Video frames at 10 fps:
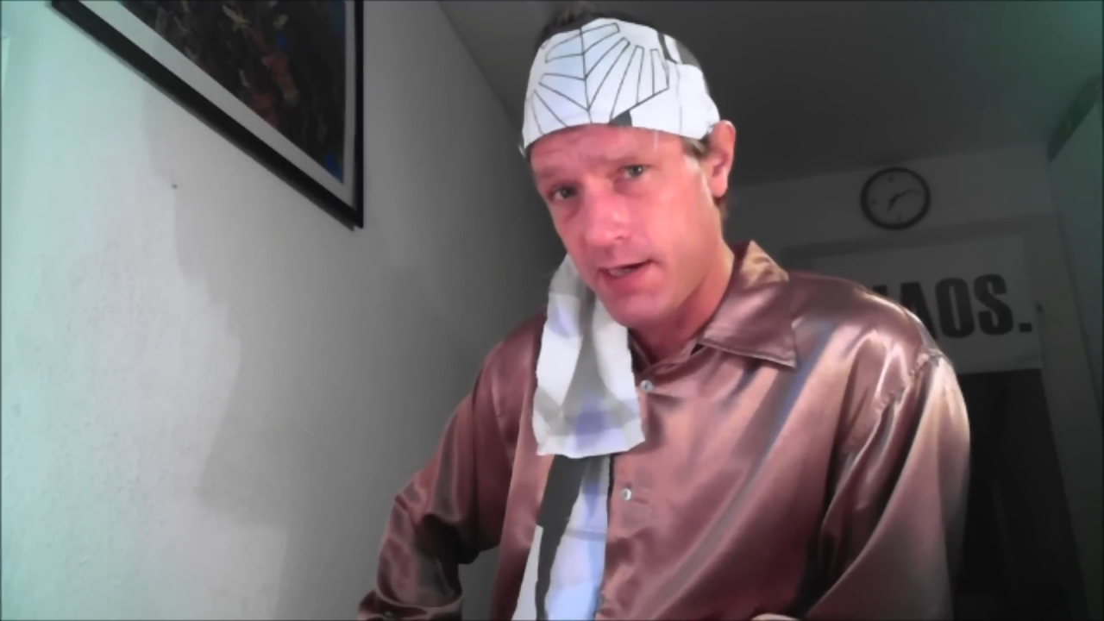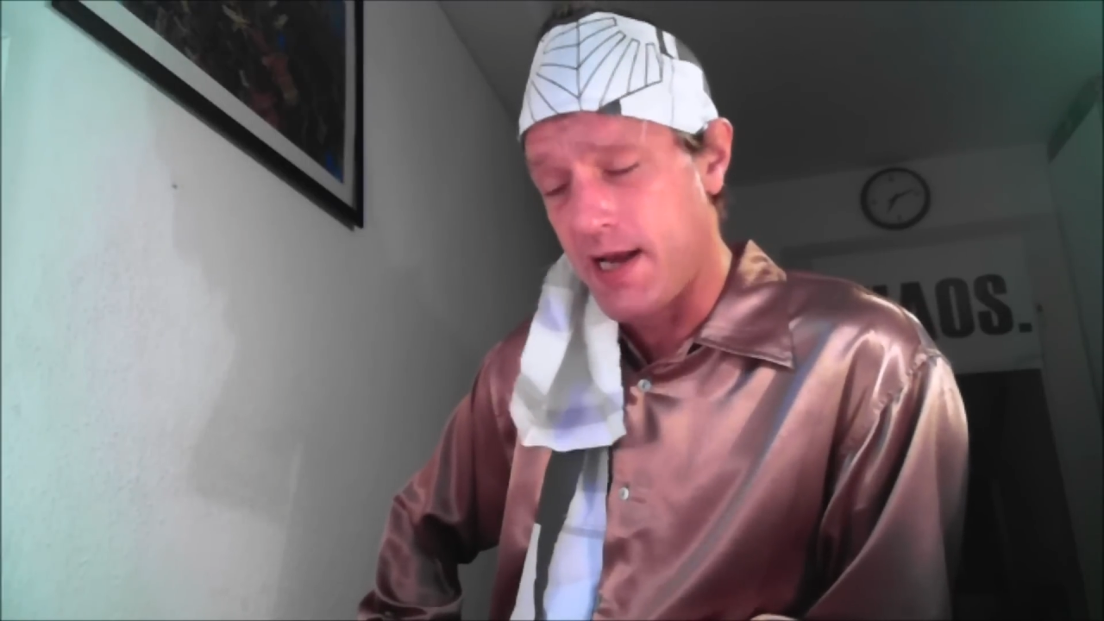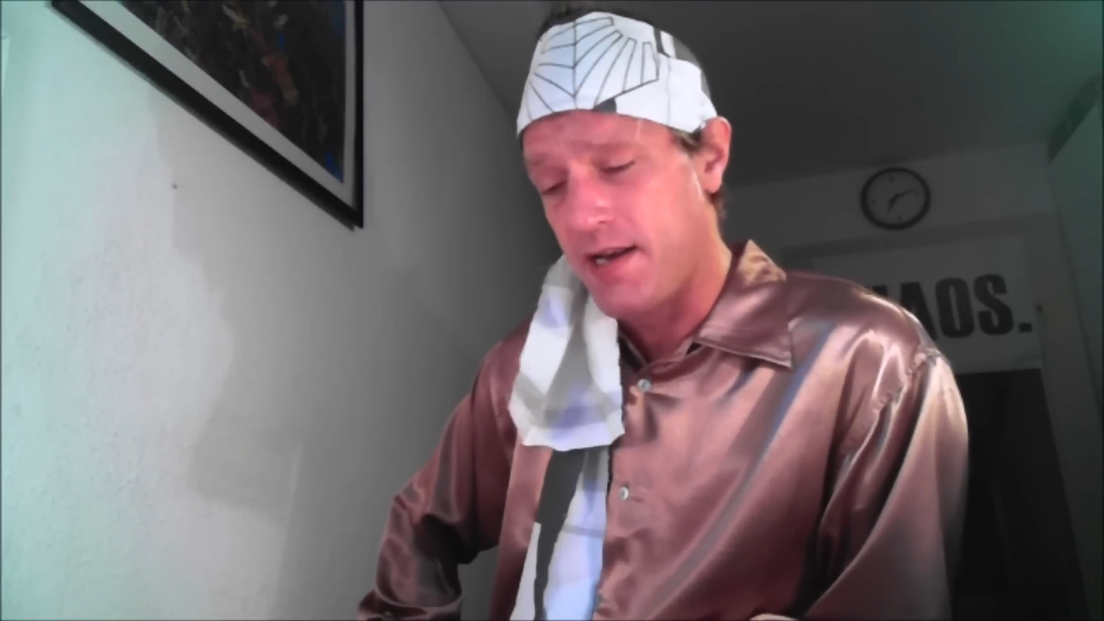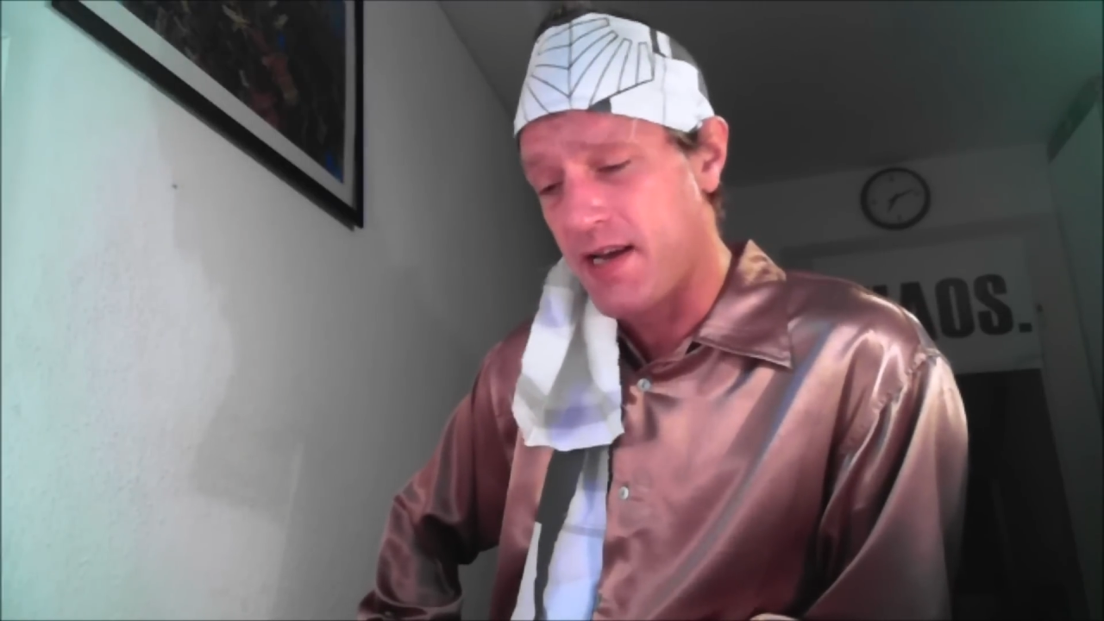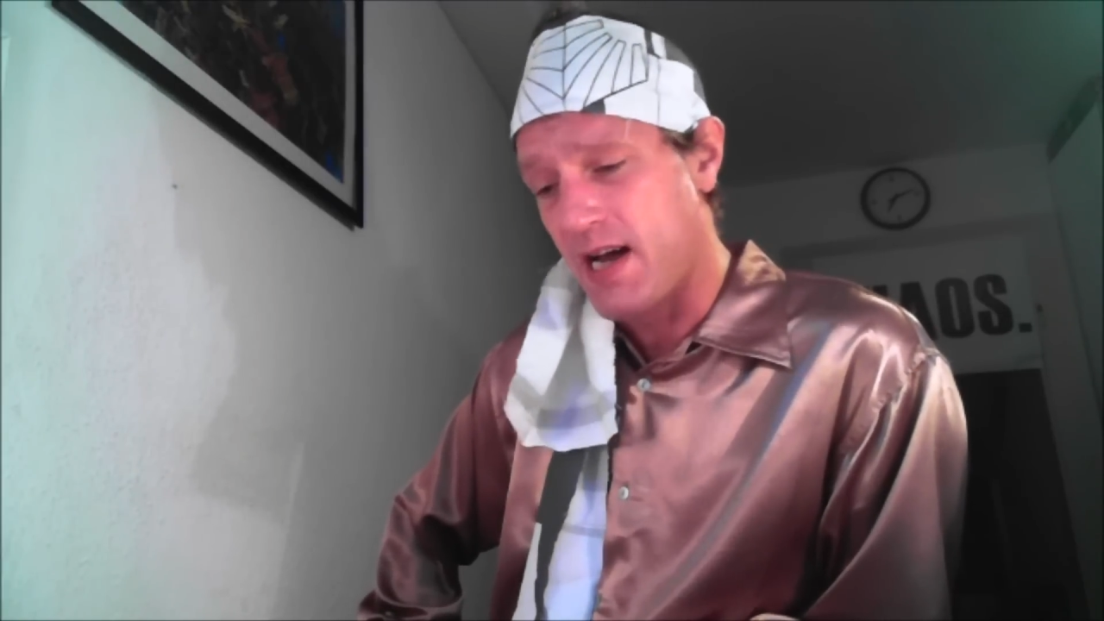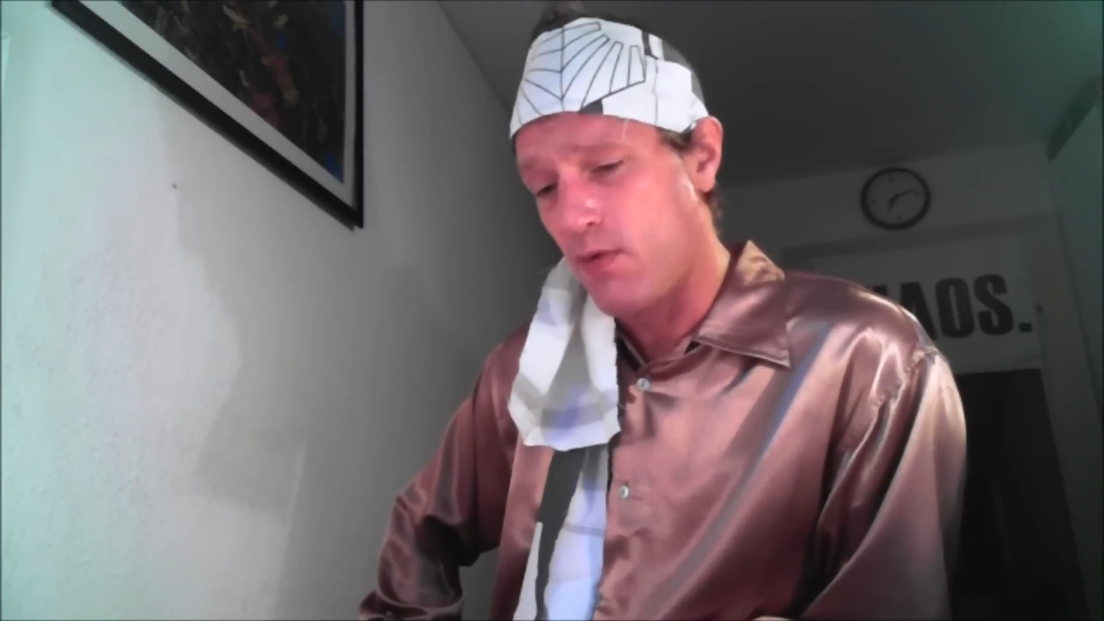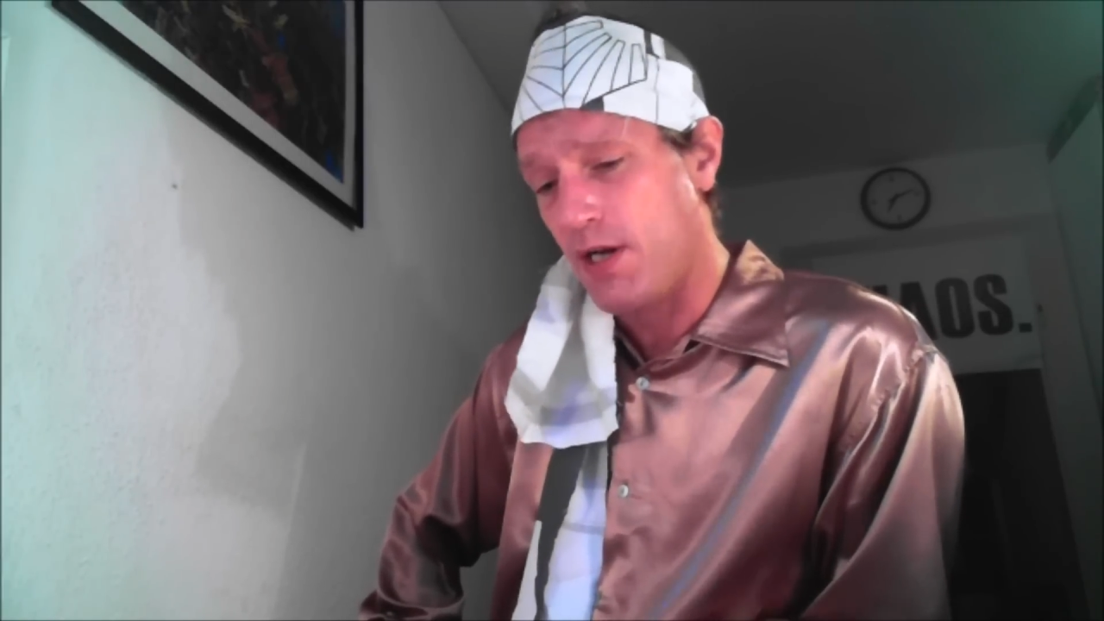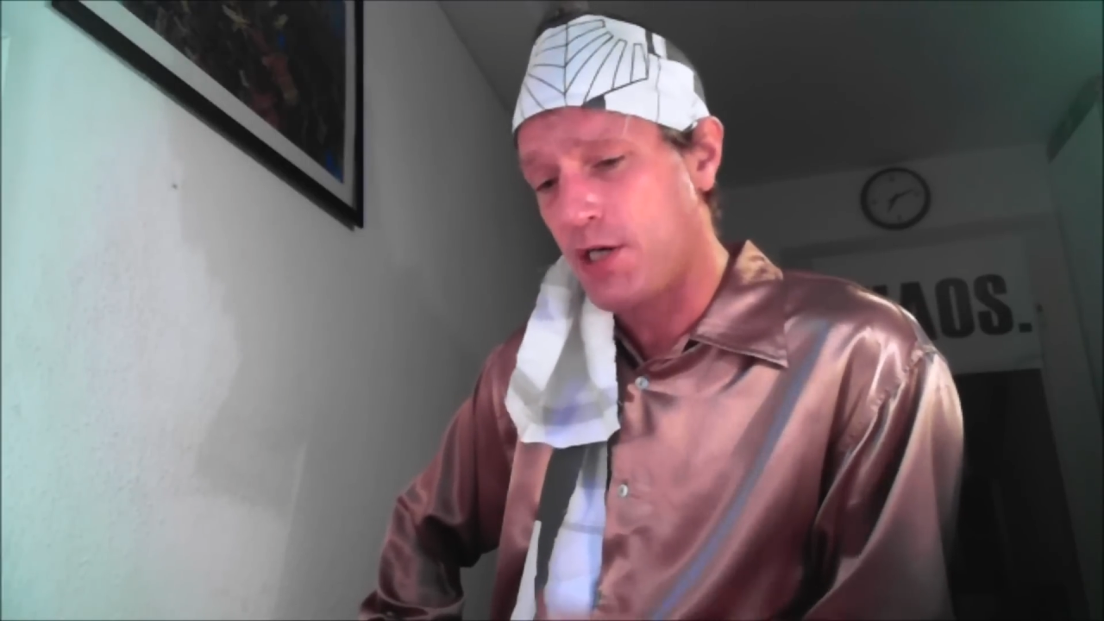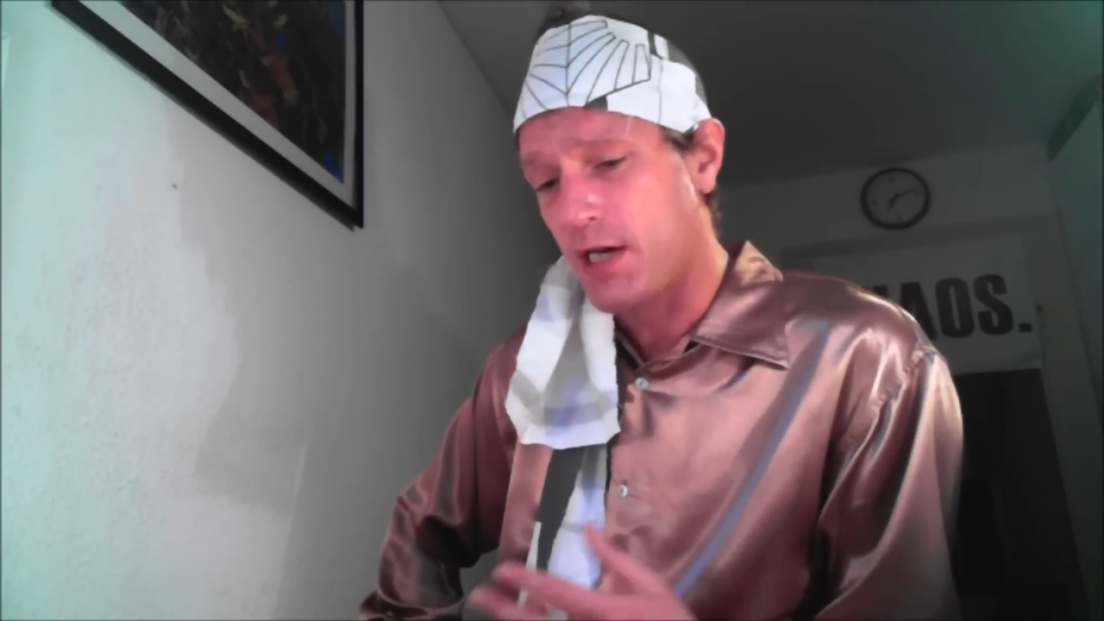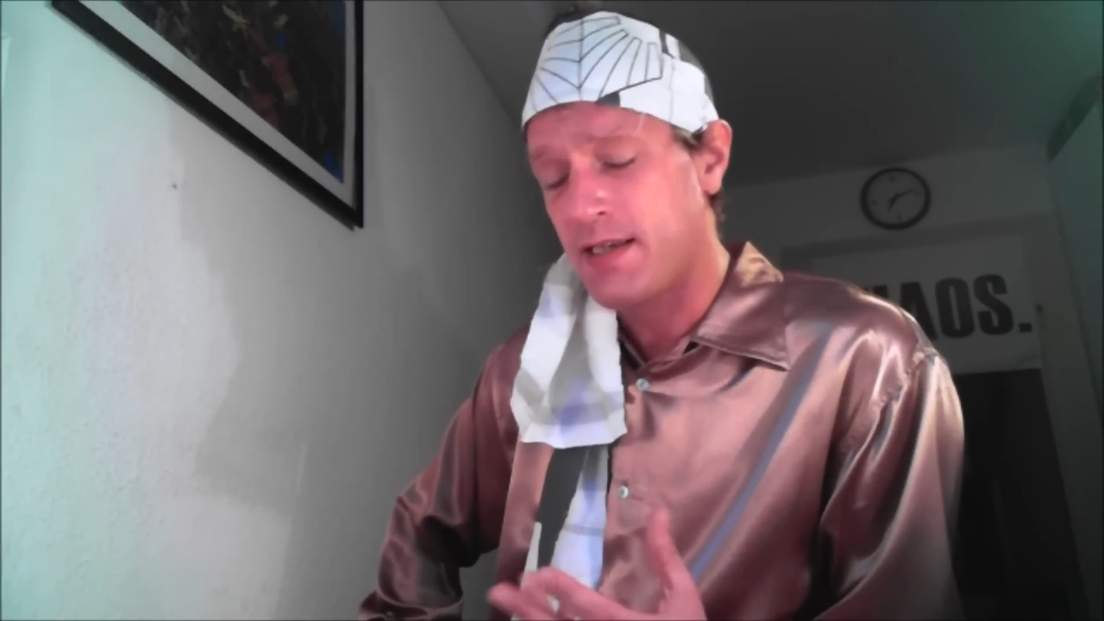And I
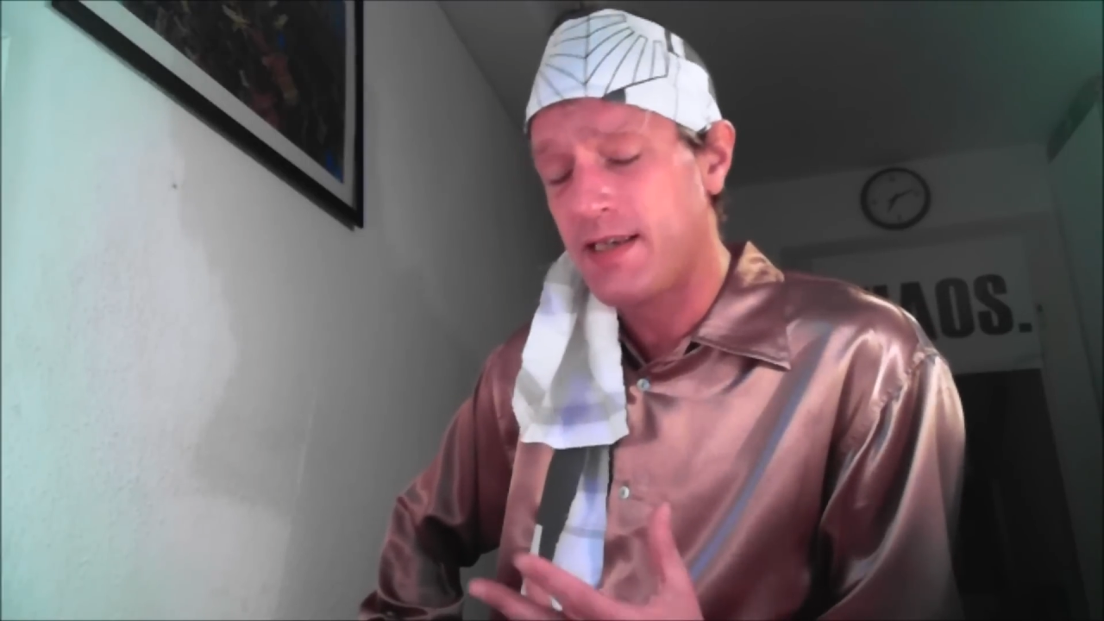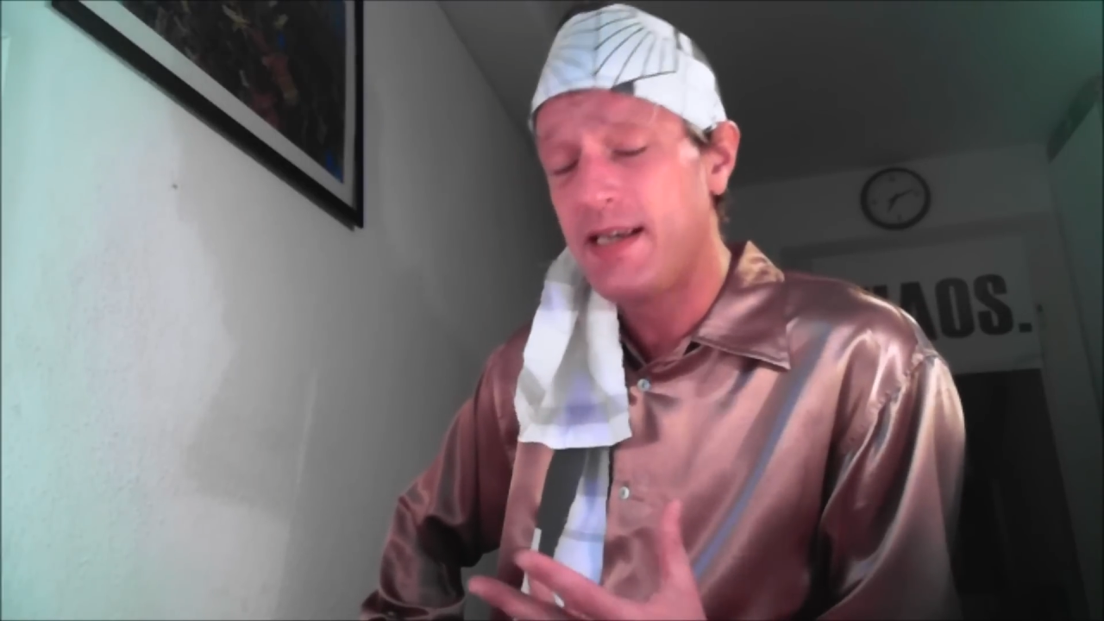will just